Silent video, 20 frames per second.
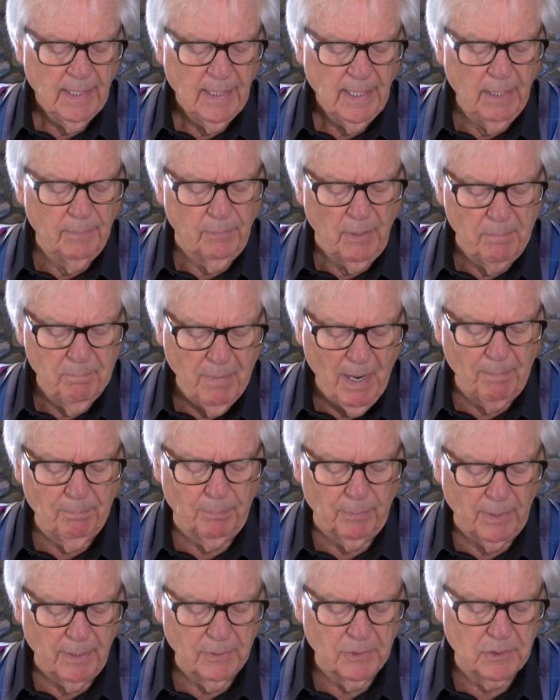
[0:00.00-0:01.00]
in
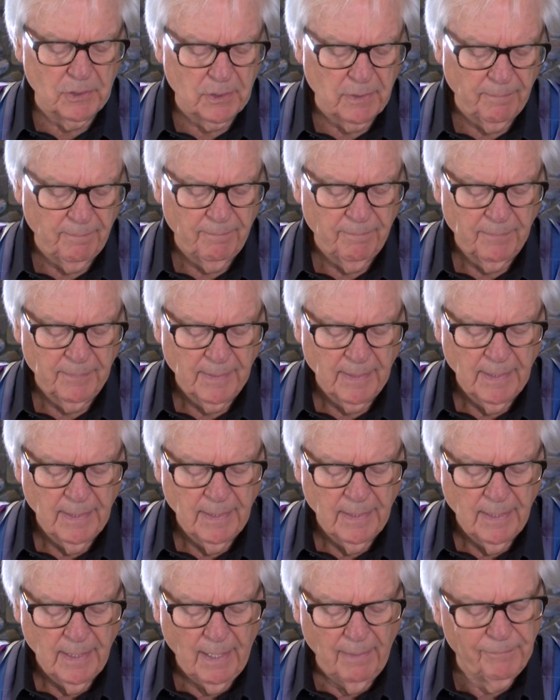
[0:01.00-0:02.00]
remembrance
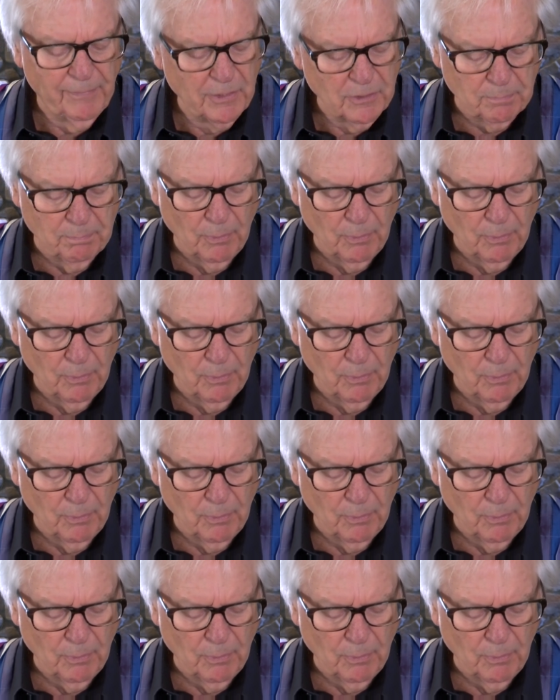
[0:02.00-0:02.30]
of his